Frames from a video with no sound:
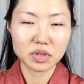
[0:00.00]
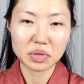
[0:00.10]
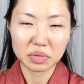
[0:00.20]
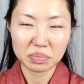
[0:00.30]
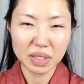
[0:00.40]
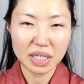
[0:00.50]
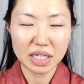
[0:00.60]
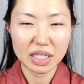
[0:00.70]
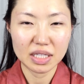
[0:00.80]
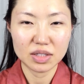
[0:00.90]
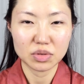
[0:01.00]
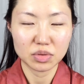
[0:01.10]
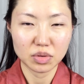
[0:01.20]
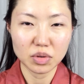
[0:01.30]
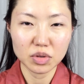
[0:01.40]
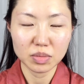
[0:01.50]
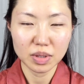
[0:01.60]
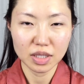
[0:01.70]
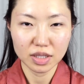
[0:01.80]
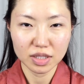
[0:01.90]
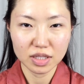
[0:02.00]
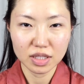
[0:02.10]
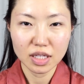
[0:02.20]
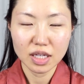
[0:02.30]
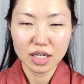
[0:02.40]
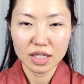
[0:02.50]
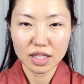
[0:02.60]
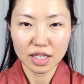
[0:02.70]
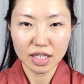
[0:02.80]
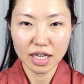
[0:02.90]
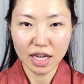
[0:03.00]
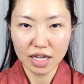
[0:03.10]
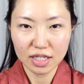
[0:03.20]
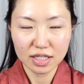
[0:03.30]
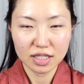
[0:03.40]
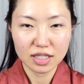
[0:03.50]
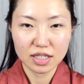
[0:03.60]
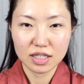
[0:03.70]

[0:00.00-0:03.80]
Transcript: you know, blackheads or the oil plugs that get